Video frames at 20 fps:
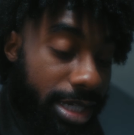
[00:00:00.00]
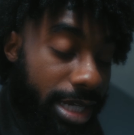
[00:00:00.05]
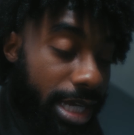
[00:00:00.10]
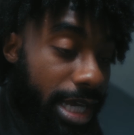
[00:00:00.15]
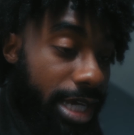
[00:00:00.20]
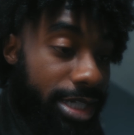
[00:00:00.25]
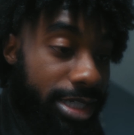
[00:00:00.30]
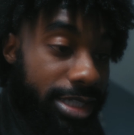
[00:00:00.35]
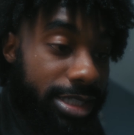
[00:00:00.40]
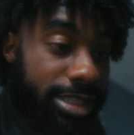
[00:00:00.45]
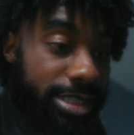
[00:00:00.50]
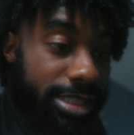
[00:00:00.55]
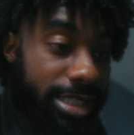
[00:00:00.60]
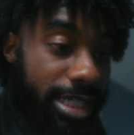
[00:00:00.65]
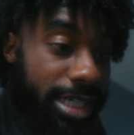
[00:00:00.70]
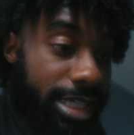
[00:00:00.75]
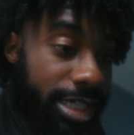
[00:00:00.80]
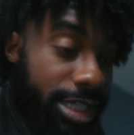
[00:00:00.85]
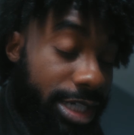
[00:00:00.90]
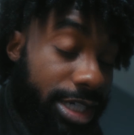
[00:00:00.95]
Editor
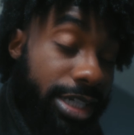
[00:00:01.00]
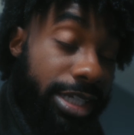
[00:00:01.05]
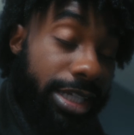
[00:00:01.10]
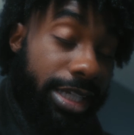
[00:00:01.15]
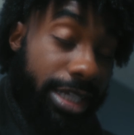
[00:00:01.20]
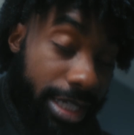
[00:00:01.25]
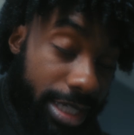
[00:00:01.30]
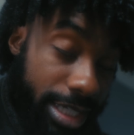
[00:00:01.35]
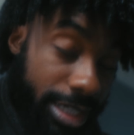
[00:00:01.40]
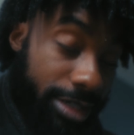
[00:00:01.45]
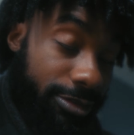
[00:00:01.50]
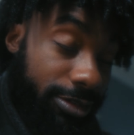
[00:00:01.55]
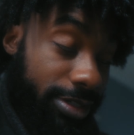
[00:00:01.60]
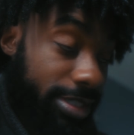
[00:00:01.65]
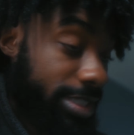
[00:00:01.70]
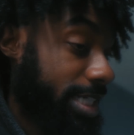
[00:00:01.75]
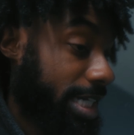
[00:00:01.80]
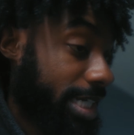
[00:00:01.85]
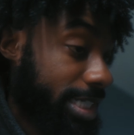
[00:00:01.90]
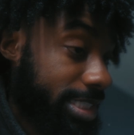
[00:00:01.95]
Zay here again for the
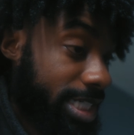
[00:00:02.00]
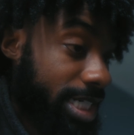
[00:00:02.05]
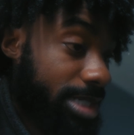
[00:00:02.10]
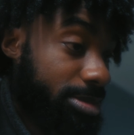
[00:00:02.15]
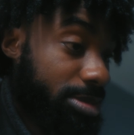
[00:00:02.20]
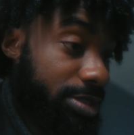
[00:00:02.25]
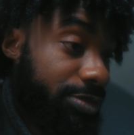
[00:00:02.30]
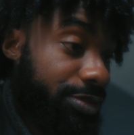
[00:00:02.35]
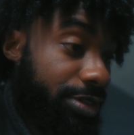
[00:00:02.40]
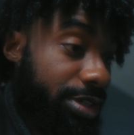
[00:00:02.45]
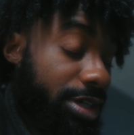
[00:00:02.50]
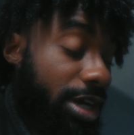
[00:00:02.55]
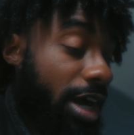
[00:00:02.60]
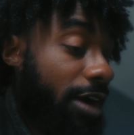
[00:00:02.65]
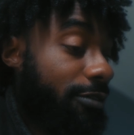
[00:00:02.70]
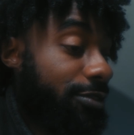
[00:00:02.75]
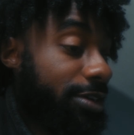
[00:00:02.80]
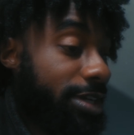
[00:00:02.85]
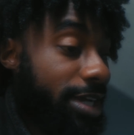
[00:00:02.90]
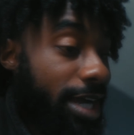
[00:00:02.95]
2nd time this video.
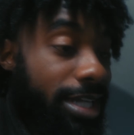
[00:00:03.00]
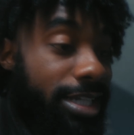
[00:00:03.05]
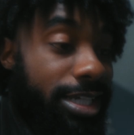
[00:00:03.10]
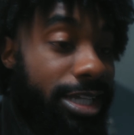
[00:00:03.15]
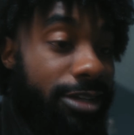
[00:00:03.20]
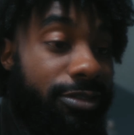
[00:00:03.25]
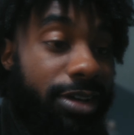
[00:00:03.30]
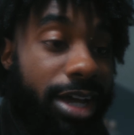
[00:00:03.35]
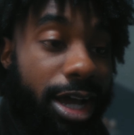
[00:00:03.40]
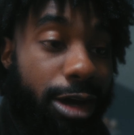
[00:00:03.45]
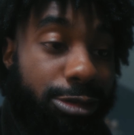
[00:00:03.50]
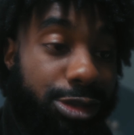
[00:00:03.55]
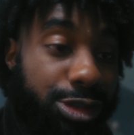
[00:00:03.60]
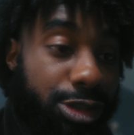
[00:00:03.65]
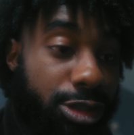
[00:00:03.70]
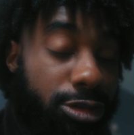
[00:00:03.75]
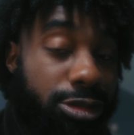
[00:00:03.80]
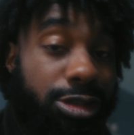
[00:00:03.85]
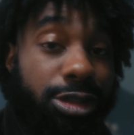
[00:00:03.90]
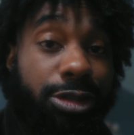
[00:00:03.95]
I forgot to give an
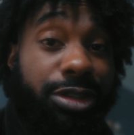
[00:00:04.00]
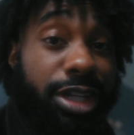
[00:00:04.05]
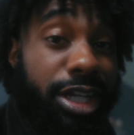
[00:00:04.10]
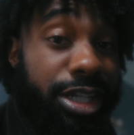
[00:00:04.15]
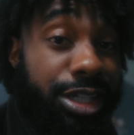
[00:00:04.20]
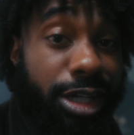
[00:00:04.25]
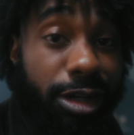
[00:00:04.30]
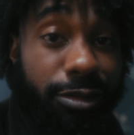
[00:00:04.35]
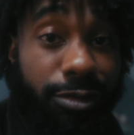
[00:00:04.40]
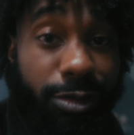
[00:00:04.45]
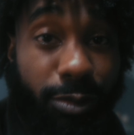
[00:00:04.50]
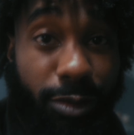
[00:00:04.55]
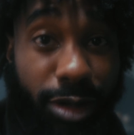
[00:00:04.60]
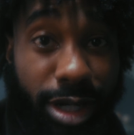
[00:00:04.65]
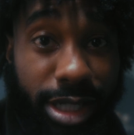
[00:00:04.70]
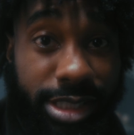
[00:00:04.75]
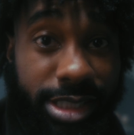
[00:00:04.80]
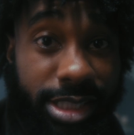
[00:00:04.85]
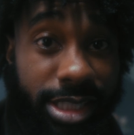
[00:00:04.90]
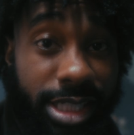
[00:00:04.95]
outro, so thank y'all for
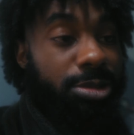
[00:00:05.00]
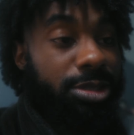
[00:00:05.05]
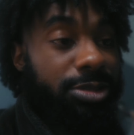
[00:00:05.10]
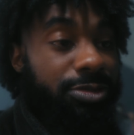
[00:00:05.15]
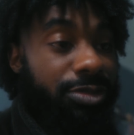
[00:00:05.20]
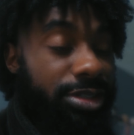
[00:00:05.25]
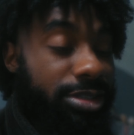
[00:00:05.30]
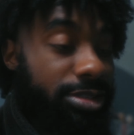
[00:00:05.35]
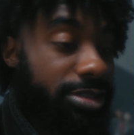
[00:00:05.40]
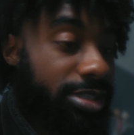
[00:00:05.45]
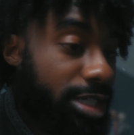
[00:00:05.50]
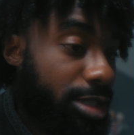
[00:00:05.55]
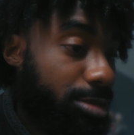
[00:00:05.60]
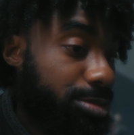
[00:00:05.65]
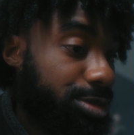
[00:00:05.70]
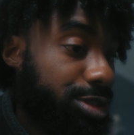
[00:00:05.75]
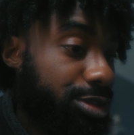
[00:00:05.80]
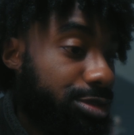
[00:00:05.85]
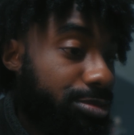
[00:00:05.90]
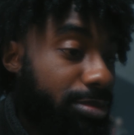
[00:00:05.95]
watching. This video has
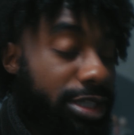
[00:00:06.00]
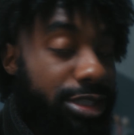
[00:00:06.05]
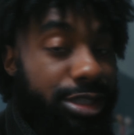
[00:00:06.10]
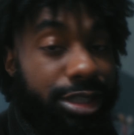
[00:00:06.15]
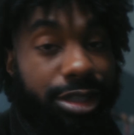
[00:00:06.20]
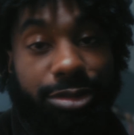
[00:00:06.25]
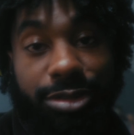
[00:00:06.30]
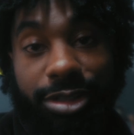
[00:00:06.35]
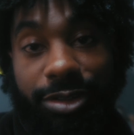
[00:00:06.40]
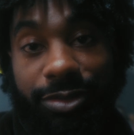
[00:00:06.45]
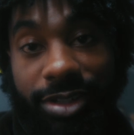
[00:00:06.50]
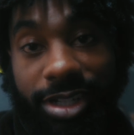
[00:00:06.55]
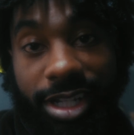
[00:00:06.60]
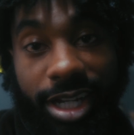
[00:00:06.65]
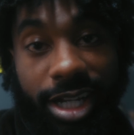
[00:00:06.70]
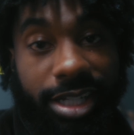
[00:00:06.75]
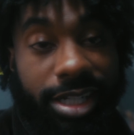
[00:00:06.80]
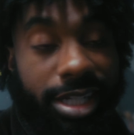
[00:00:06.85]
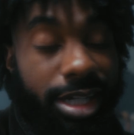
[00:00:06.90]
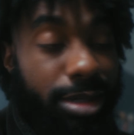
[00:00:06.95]
helped you. Make sure you leave a
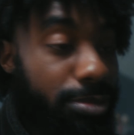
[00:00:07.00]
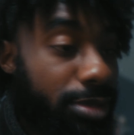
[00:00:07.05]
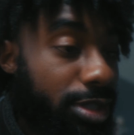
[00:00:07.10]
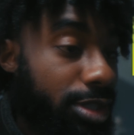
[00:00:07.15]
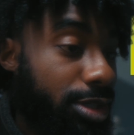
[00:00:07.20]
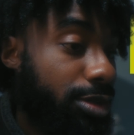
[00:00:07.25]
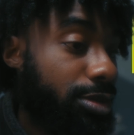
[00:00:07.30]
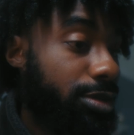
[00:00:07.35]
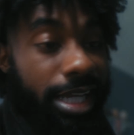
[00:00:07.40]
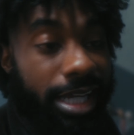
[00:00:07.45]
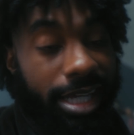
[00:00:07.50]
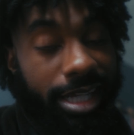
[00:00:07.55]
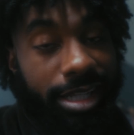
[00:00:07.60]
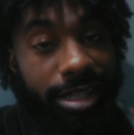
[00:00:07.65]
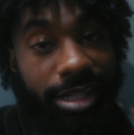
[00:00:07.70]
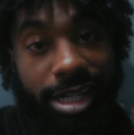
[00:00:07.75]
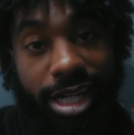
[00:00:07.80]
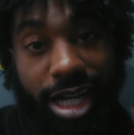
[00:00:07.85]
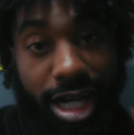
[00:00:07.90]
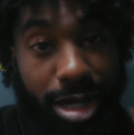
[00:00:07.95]
like down below
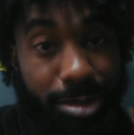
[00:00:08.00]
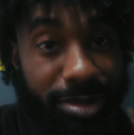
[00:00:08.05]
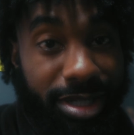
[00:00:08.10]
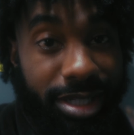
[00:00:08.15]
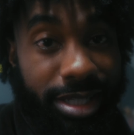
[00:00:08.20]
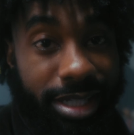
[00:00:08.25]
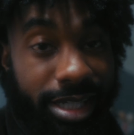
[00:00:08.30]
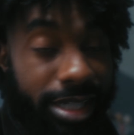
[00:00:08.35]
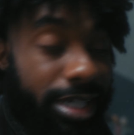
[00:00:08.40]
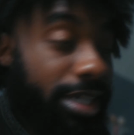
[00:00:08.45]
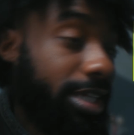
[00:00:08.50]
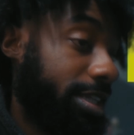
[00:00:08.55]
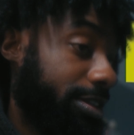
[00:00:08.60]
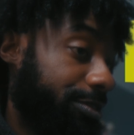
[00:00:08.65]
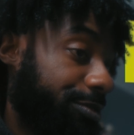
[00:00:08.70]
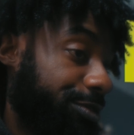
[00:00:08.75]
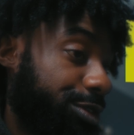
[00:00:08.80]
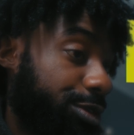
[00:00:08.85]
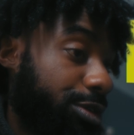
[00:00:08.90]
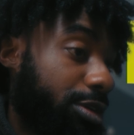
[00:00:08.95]
and a comment, and
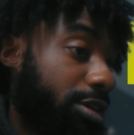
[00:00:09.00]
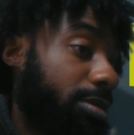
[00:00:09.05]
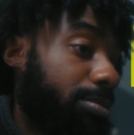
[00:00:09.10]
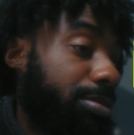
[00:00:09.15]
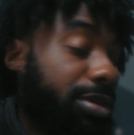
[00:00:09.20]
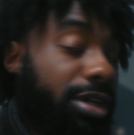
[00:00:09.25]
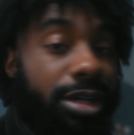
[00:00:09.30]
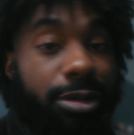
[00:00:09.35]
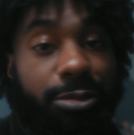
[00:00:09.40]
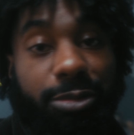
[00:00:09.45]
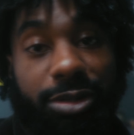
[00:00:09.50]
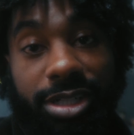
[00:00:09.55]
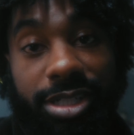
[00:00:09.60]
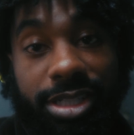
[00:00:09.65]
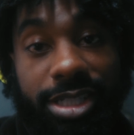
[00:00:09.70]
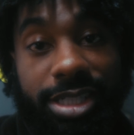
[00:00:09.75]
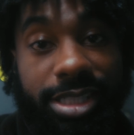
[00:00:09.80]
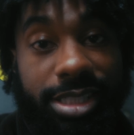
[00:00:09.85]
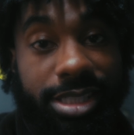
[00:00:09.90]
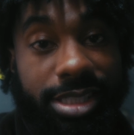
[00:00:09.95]
if you're going to pick up one of
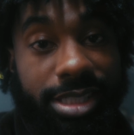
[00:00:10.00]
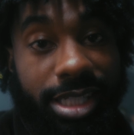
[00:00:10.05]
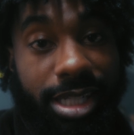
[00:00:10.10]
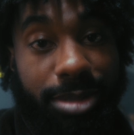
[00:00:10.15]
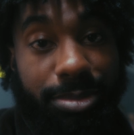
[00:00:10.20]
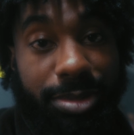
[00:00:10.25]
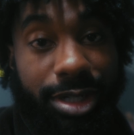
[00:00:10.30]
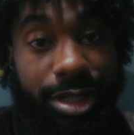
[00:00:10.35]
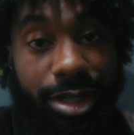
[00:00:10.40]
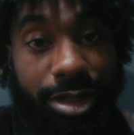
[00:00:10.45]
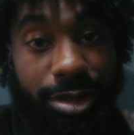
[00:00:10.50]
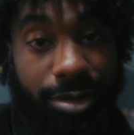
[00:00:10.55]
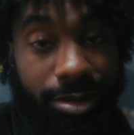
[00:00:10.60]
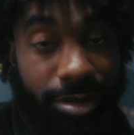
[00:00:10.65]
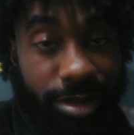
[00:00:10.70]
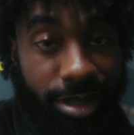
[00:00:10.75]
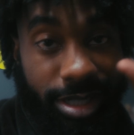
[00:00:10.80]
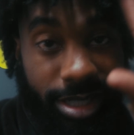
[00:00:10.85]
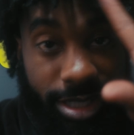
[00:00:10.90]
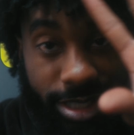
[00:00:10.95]
these, let me
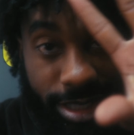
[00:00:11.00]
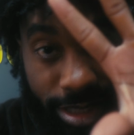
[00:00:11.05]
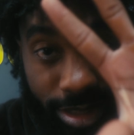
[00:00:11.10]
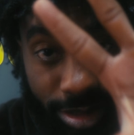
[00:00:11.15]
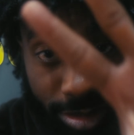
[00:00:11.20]
know, and